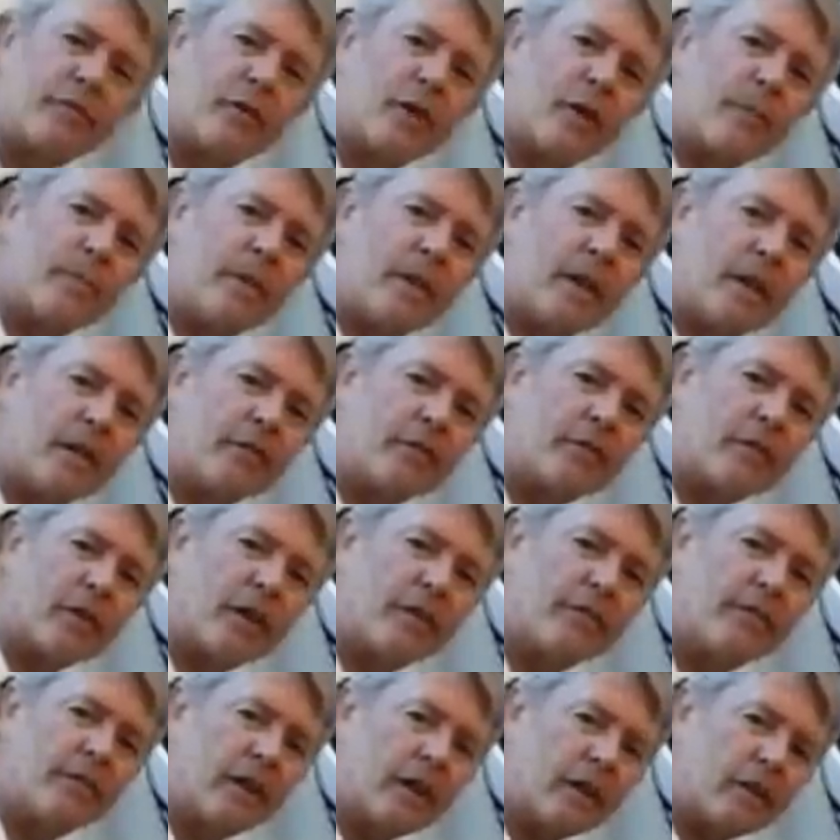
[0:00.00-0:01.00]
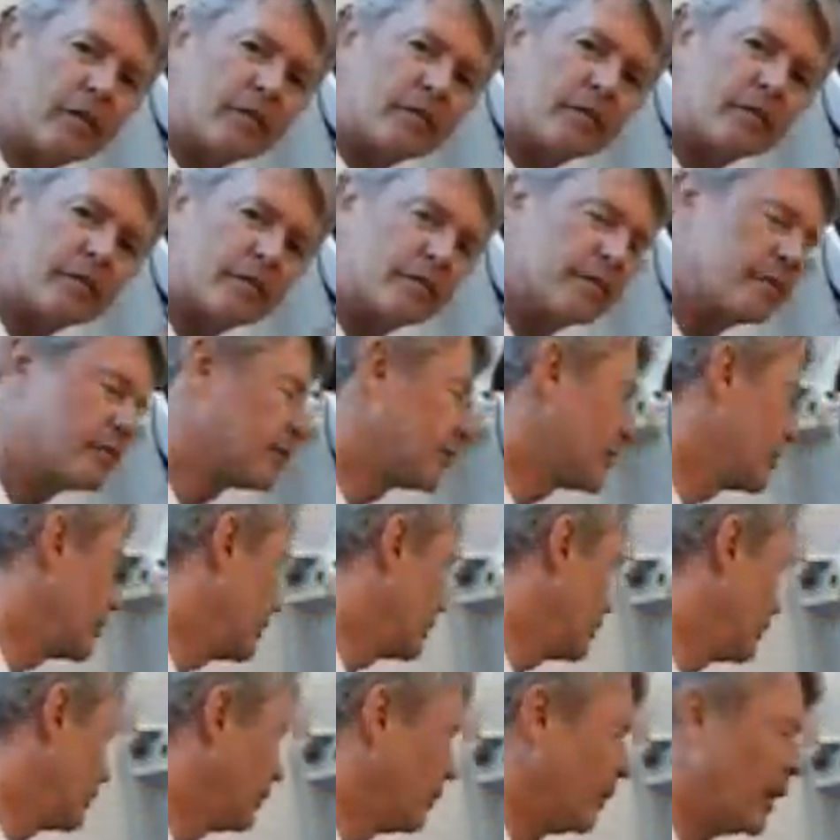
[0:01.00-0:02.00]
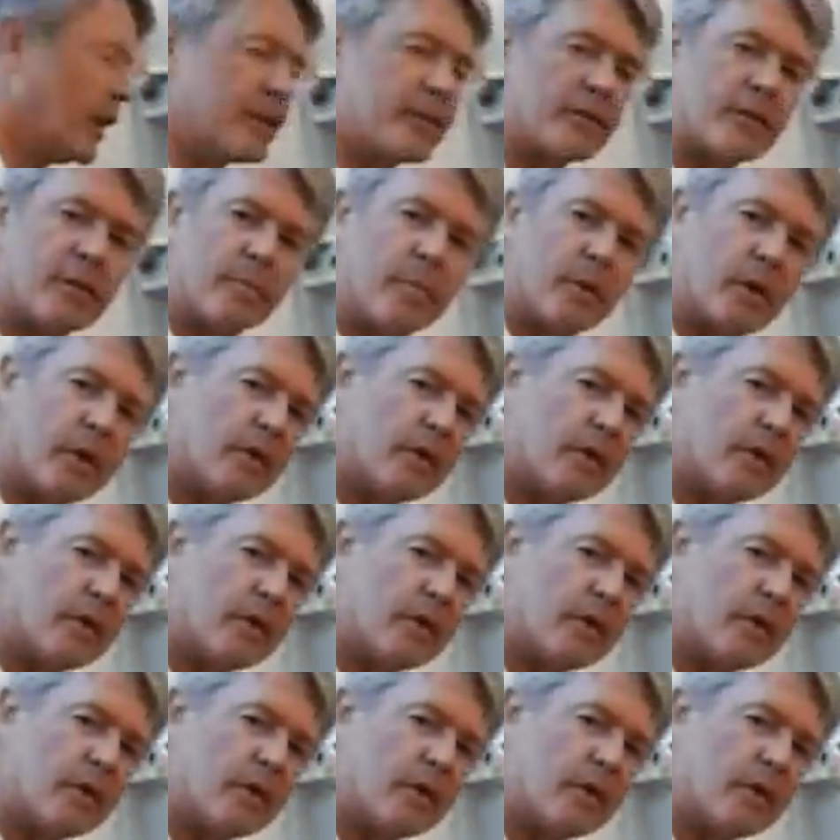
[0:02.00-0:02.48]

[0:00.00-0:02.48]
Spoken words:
I've dropped the Outdrive down to match the